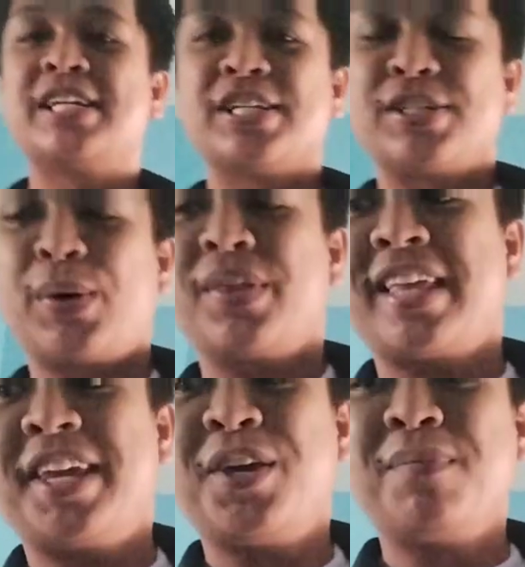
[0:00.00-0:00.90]
So
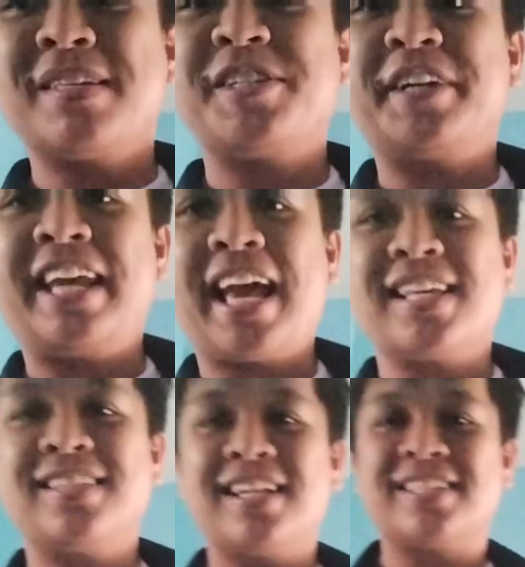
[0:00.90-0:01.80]
thank you, Mr.
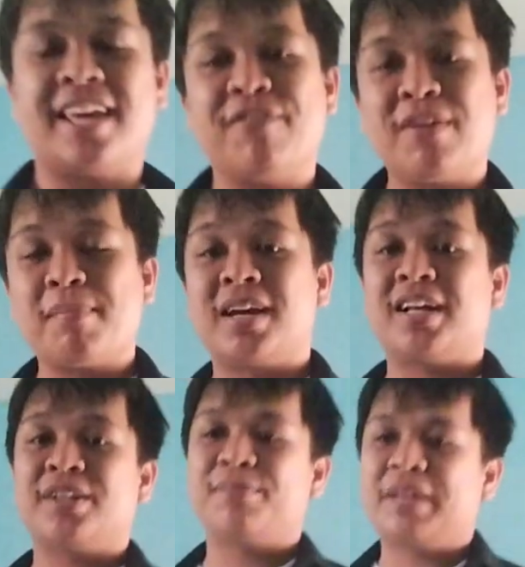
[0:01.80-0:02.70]
Ihas. Let's give him
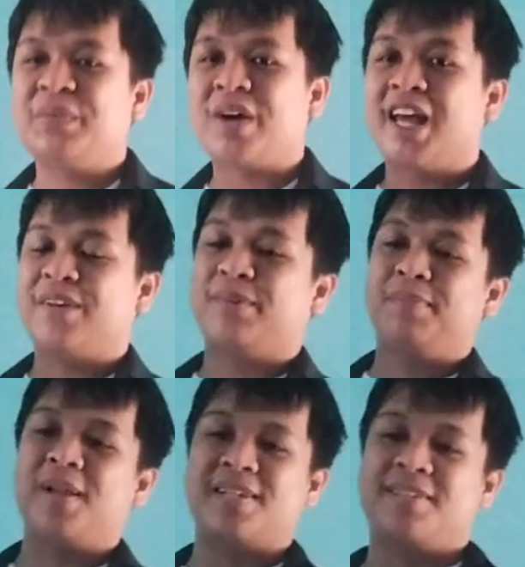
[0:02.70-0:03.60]
another big round of
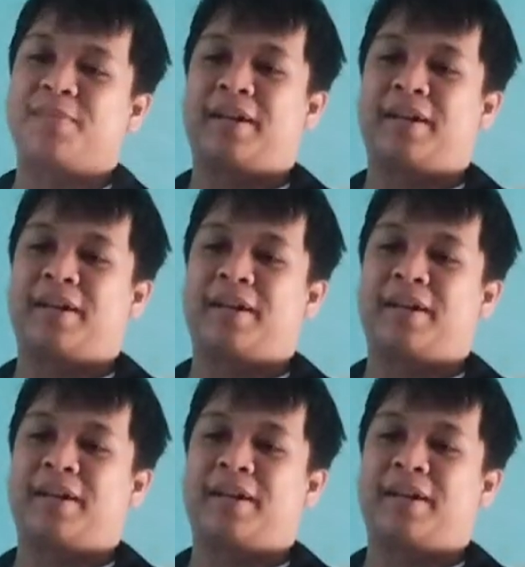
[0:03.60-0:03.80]
applause.